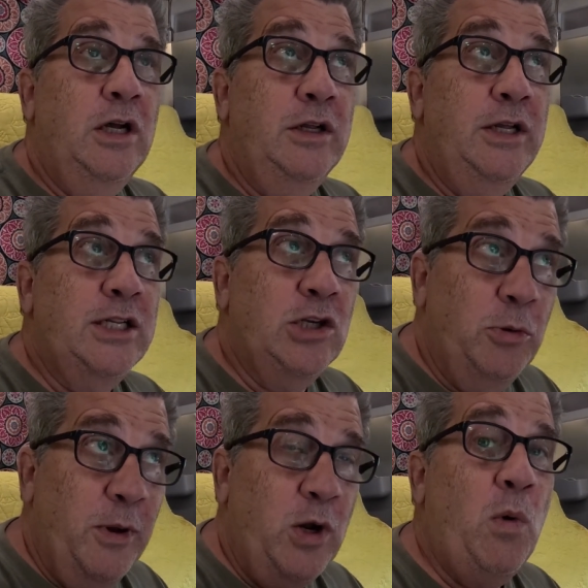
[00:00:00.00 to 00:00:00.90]
it's a little
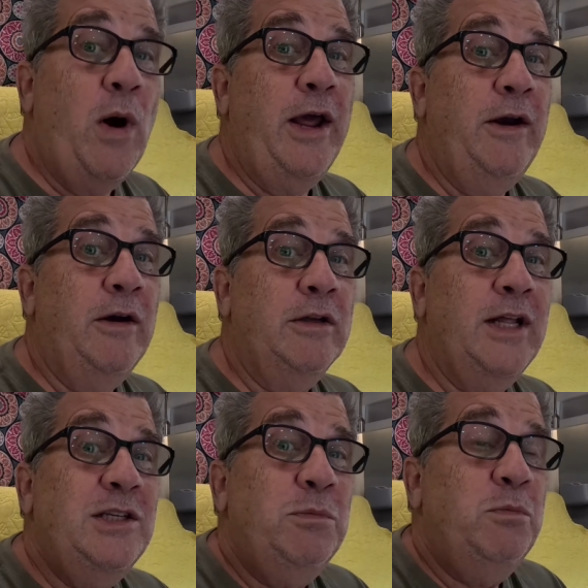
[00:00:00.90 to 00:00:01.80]
bit quieter.
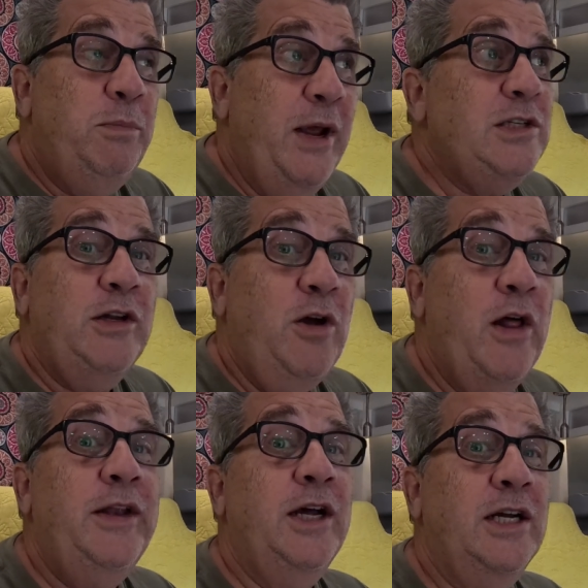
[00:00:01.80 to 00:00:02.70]
That's basically all
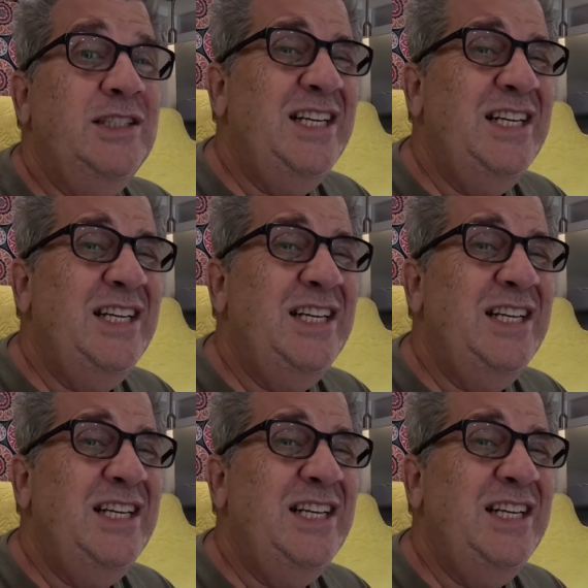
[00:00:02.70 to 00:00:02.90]
it does,